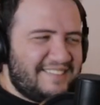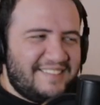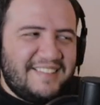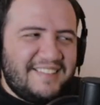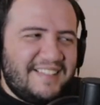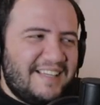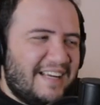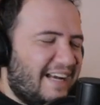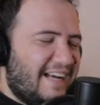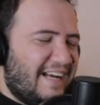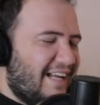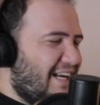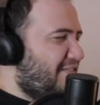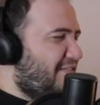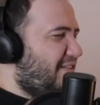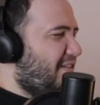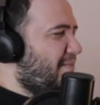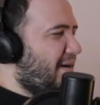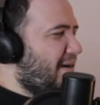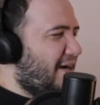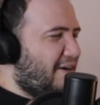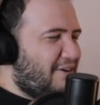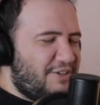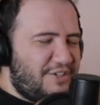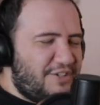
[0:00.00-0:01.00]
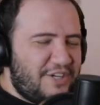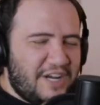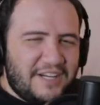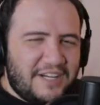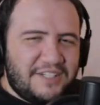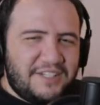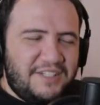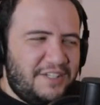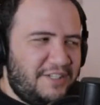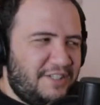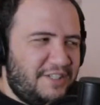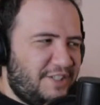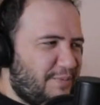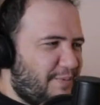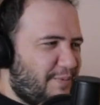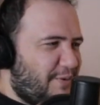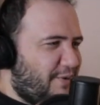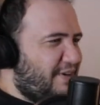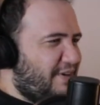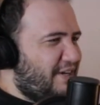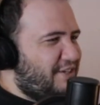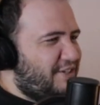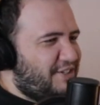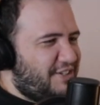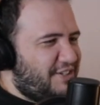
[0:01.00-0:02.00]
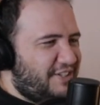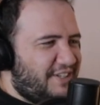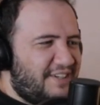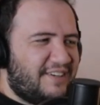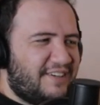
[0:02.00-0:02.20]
I love the Michael Jackson inspiration.